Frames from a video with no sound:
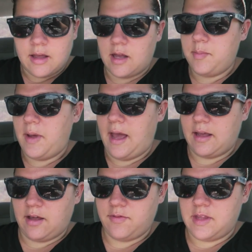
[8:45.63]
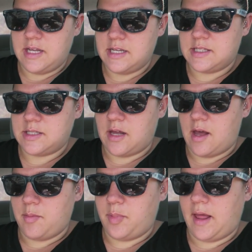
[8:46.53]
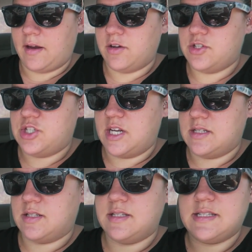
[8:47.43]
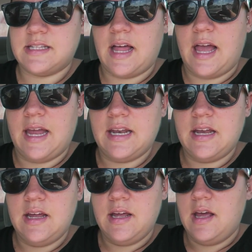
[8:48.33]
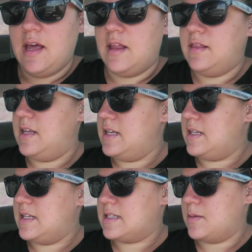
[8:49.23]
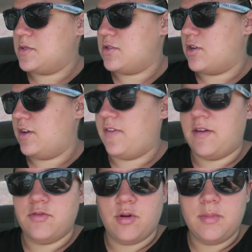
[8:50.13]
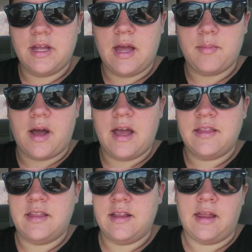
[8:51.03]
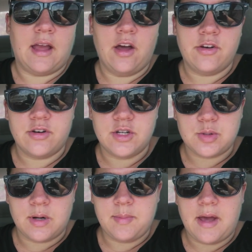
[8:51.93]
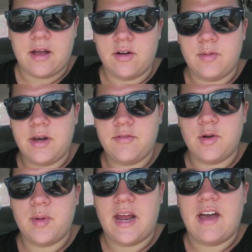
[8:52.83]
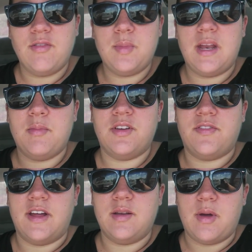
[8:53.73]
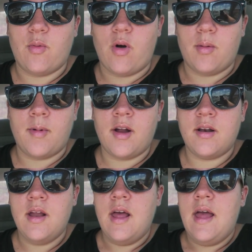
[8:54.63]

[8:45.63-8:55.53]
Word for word: Got a pack of these um, Plackers Gentle Slide. The, this comes with 35. Normally I buy the like 120 pack or whatever, but I haven't been able to find them at Walmart.